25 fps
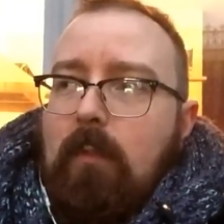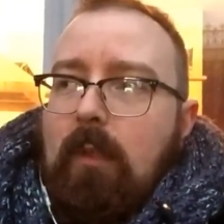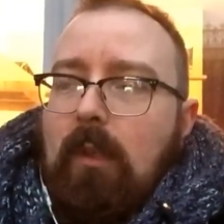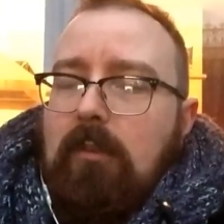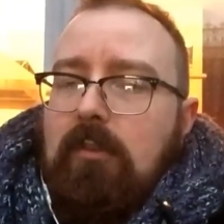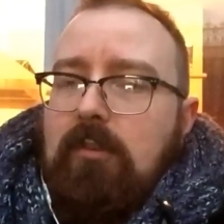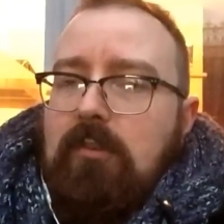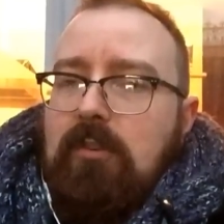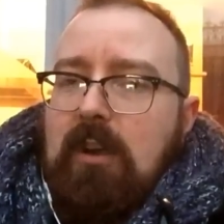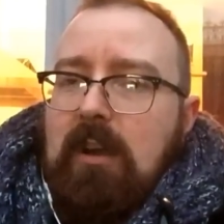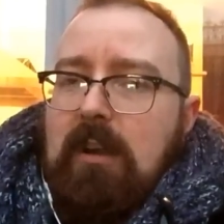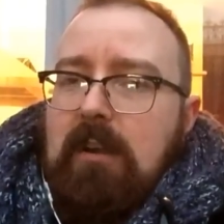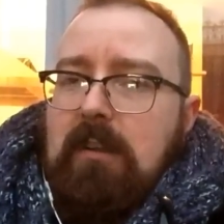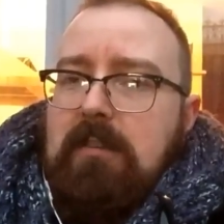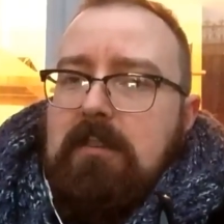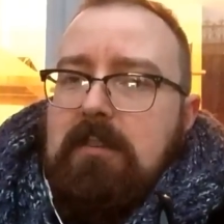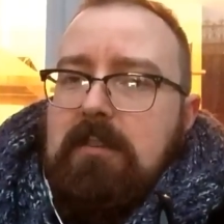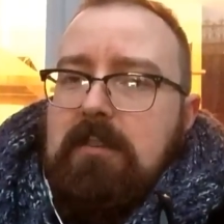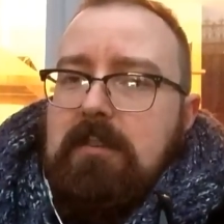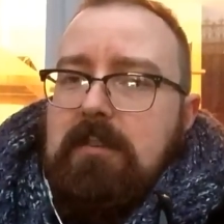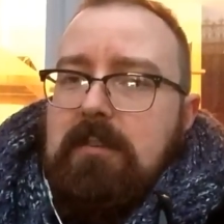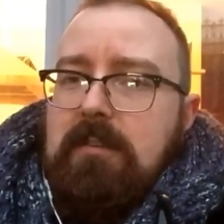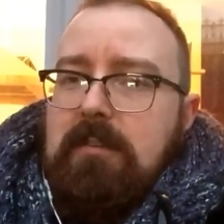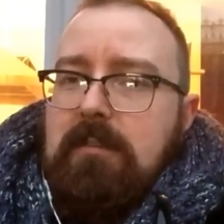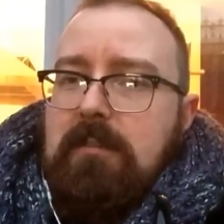cracked
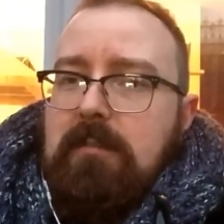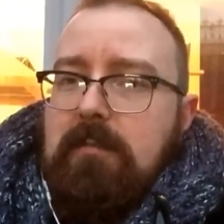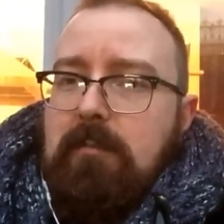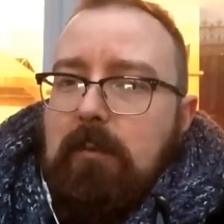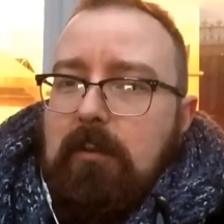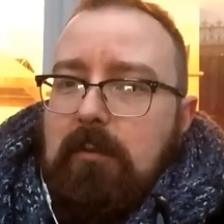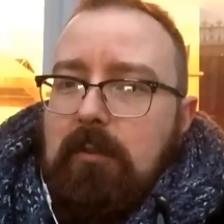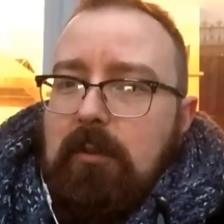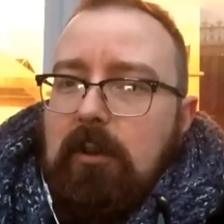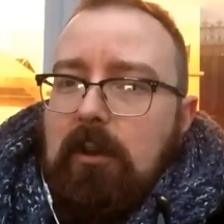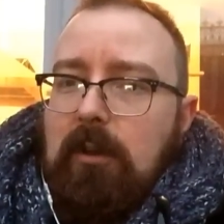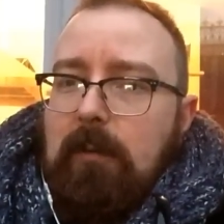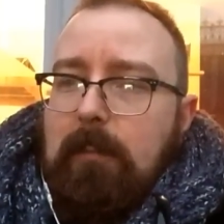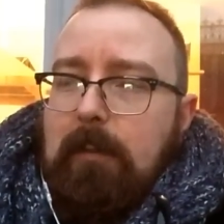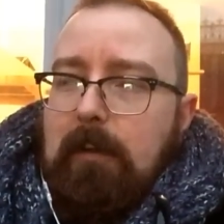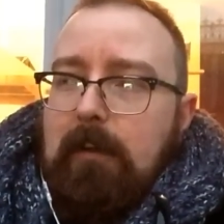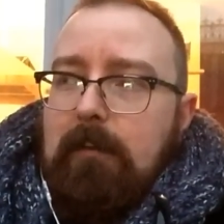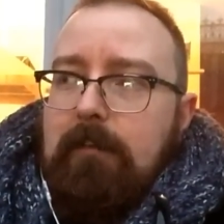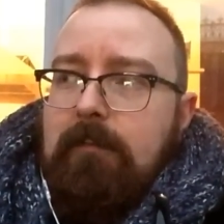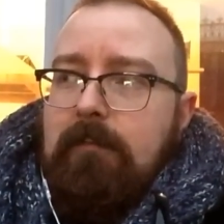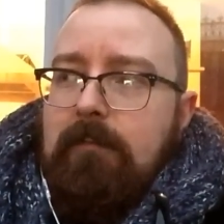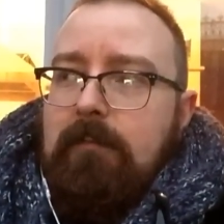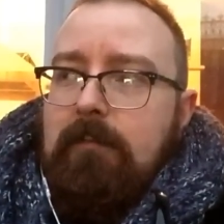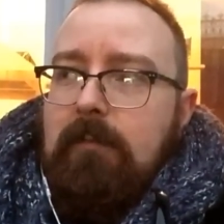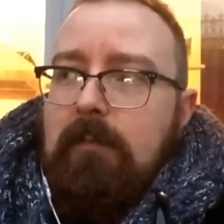one open,
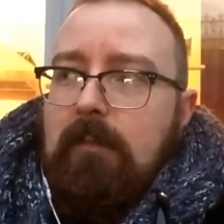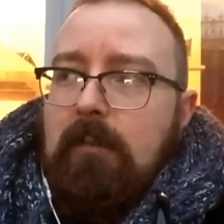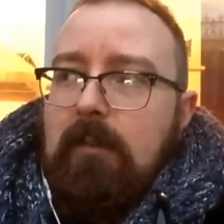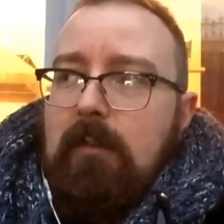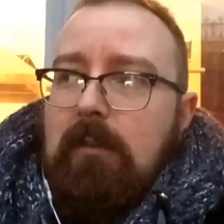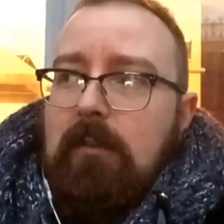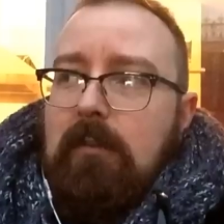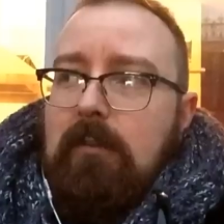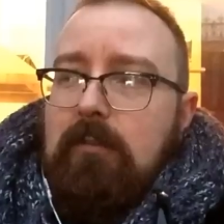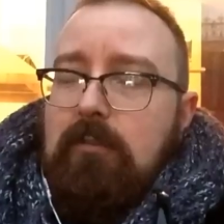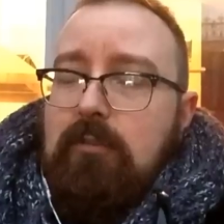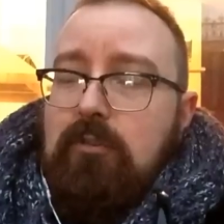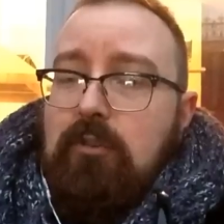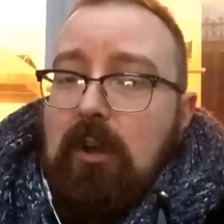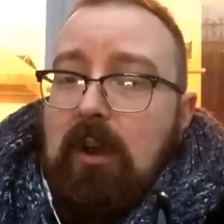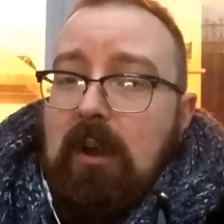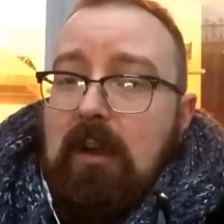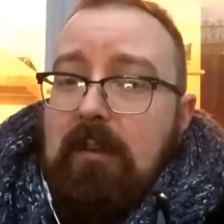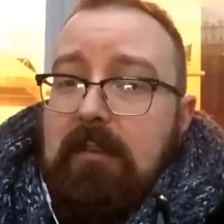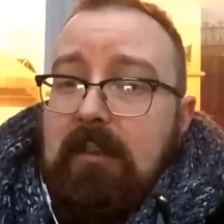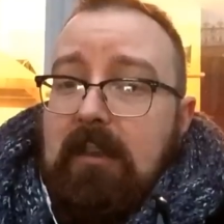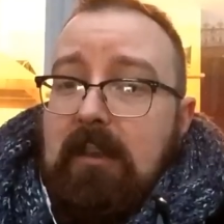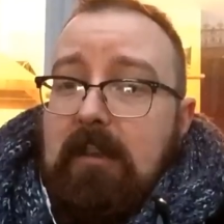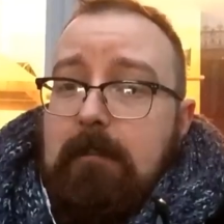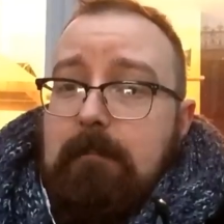tried
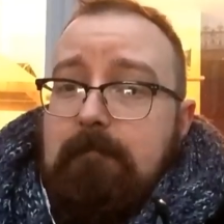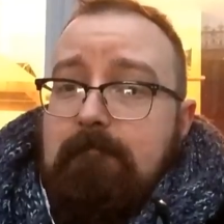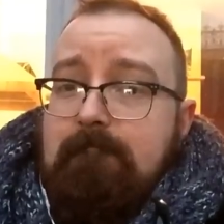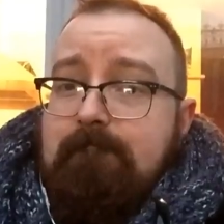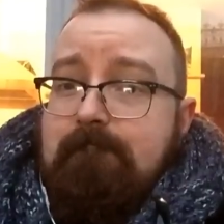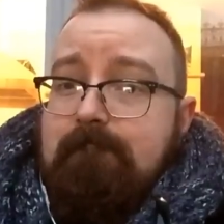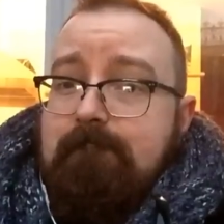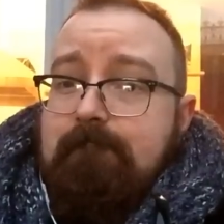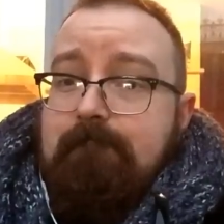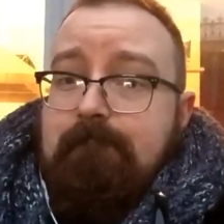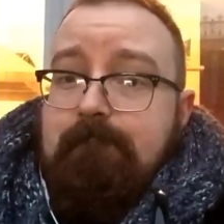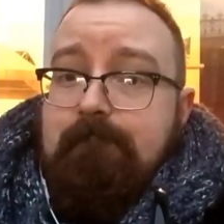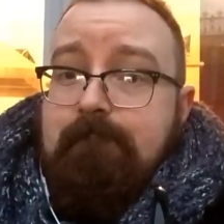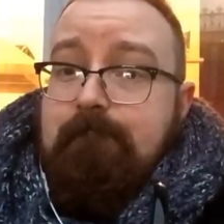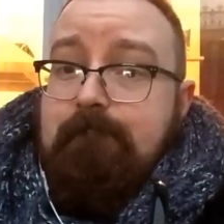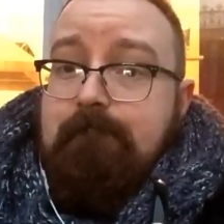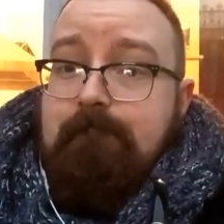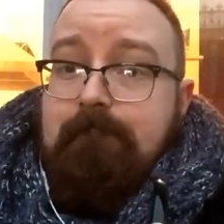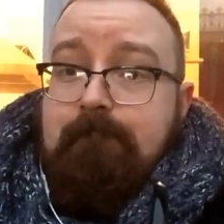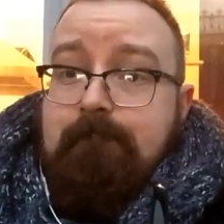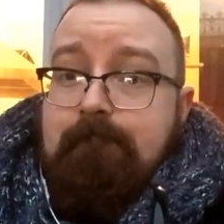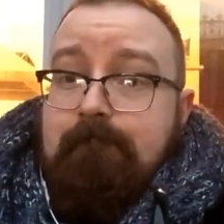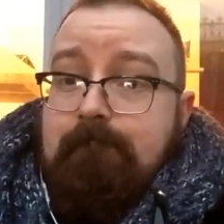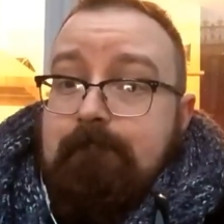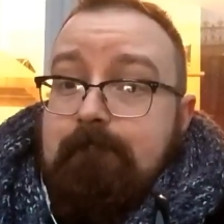it,
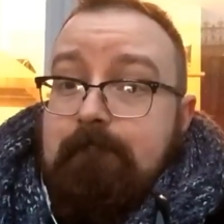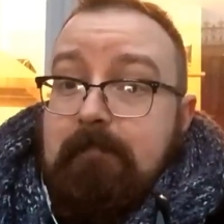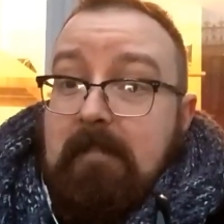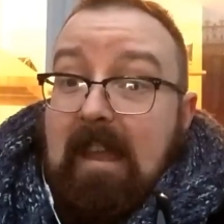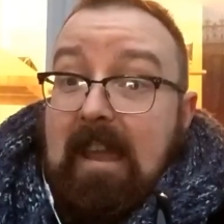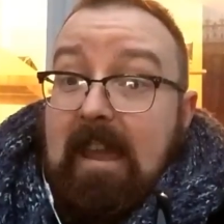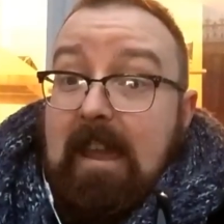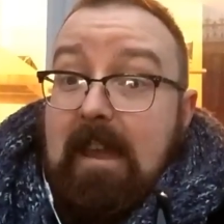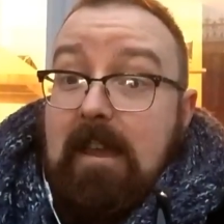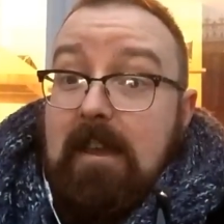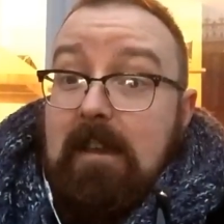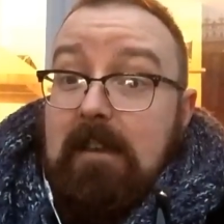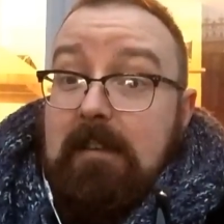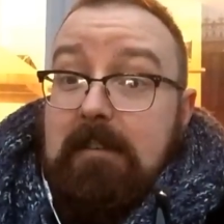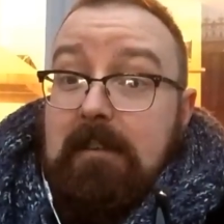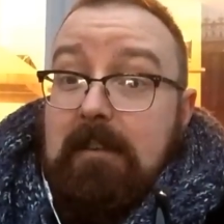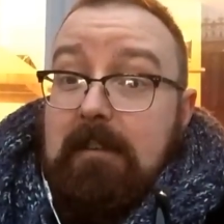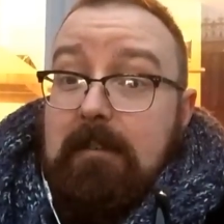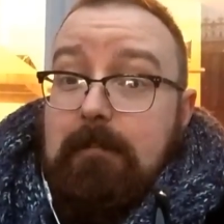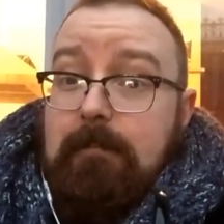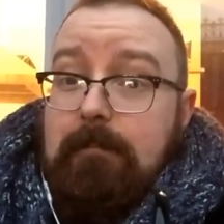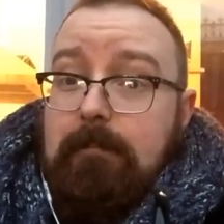hated it.